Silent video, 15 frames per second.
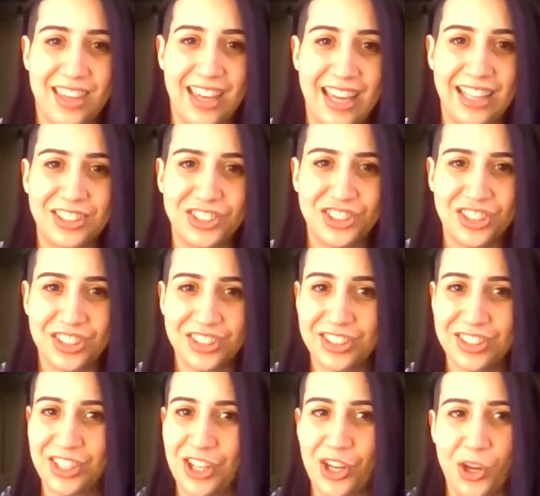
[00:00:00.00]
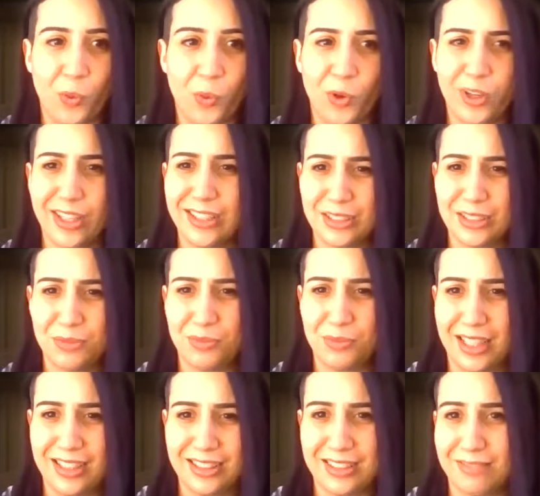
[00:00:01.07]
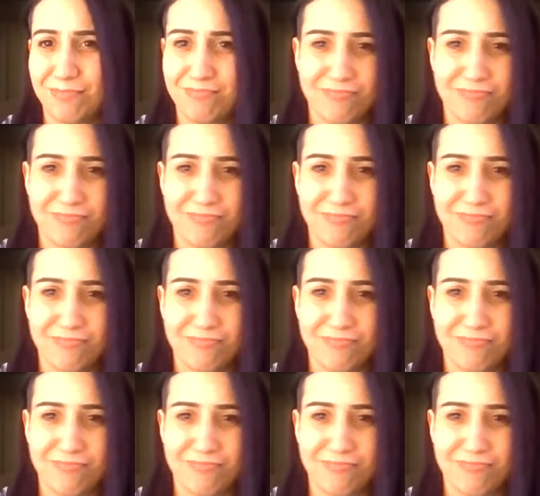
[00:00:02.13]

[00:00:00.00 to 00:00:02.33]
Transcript: and just working to make